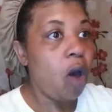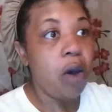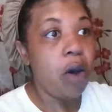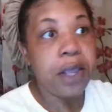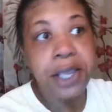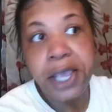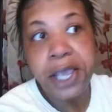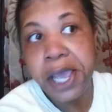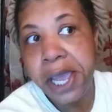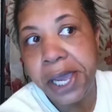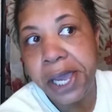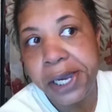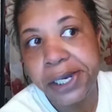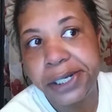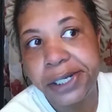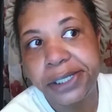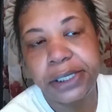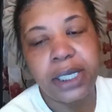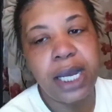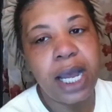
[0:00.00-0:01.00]
Oh, yeah.
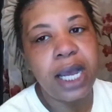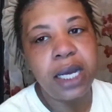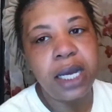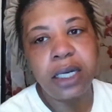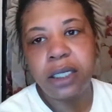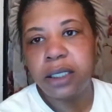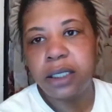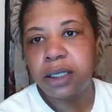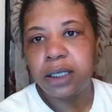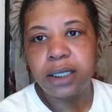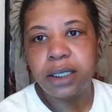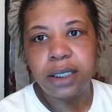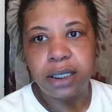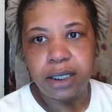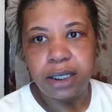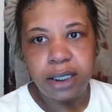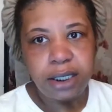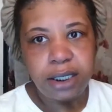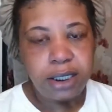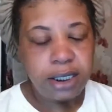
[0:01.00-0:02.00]
Oh,
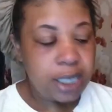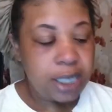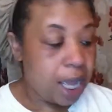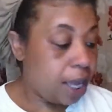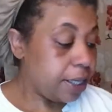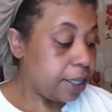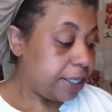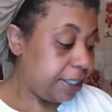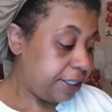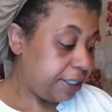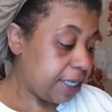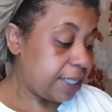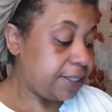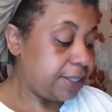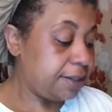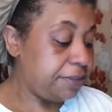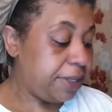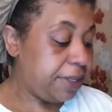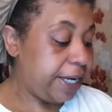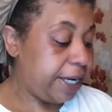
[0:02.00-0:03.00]
y'all get y'all
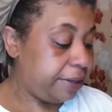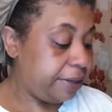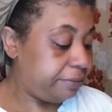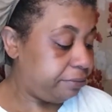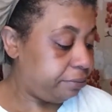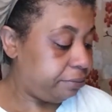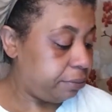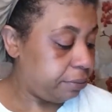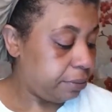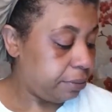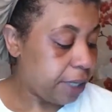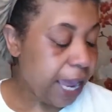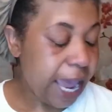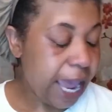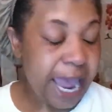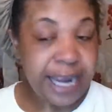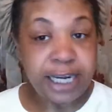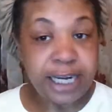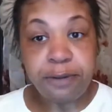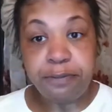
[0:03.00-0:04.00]
some of that
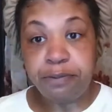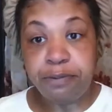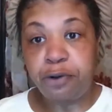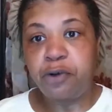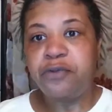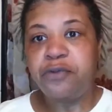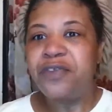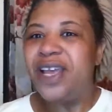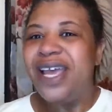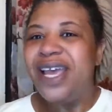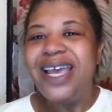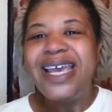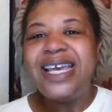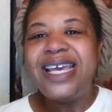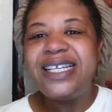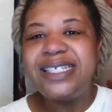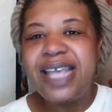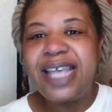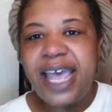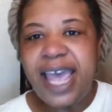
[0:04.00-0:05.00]
acne proof.
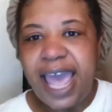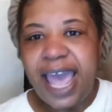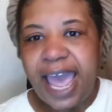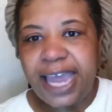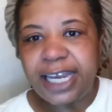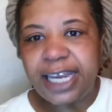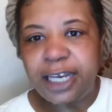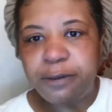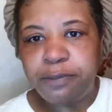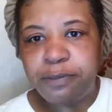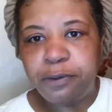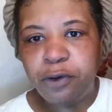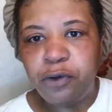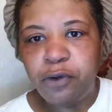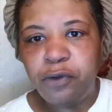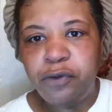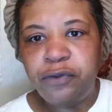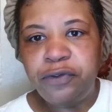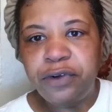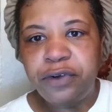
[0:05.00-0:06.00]
It say acne
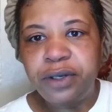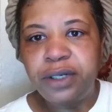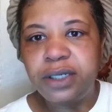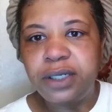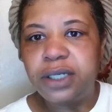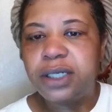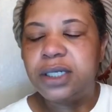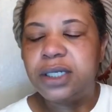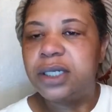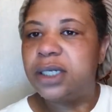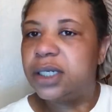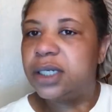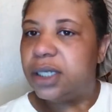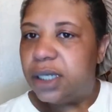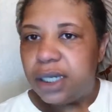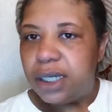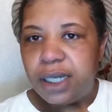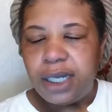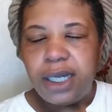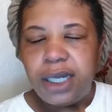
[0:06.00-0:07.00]
proof.
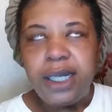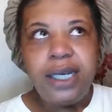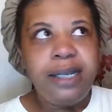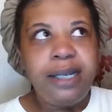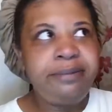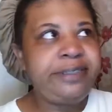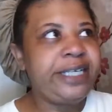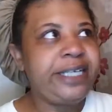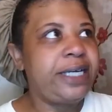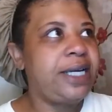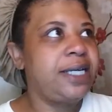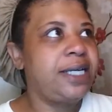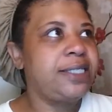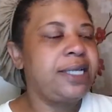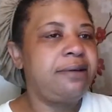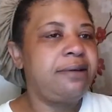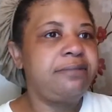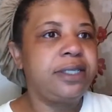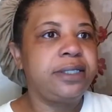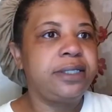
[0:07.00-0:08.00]
Let me tell y'all
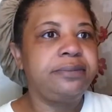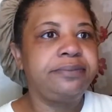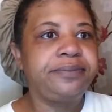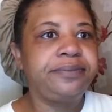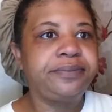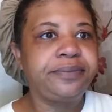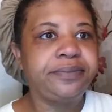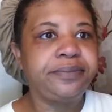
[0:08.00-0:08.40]
something.